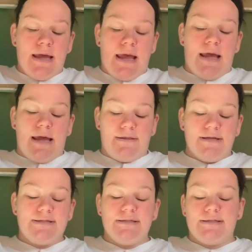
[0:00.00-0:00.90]
and
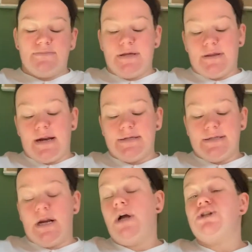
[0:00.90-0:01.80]
this is something that I did
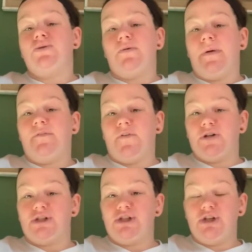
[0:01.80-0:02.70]
not do with my
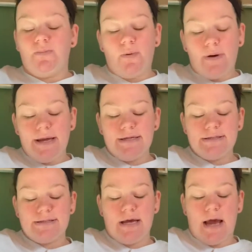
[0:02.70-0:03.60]
first 2 boys.
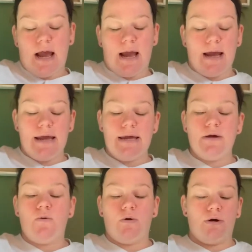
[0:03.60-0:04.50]
I
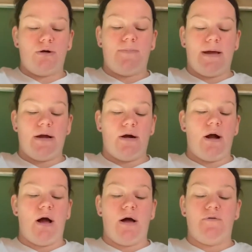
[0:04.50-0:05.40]
ordered a pair
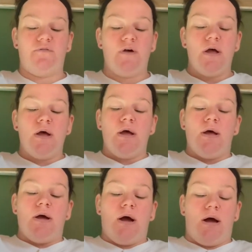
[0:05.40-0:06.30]
of,
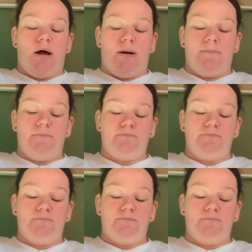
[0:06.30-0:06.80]
they're kind